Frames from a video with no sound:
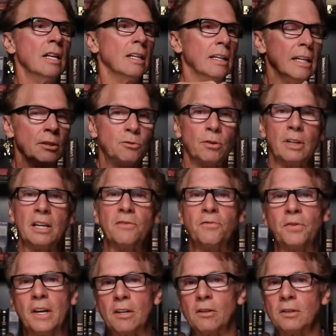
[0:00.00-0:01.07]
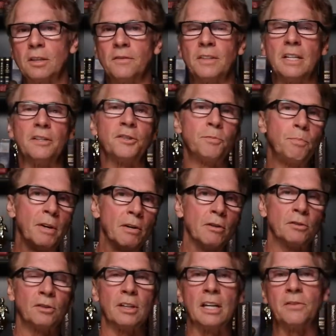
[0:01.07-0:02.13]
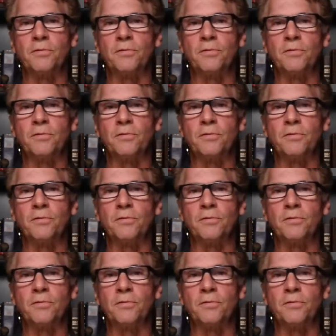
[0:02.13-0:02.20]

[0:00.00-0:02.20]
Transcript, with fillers: Literally, figuratively, spiritually,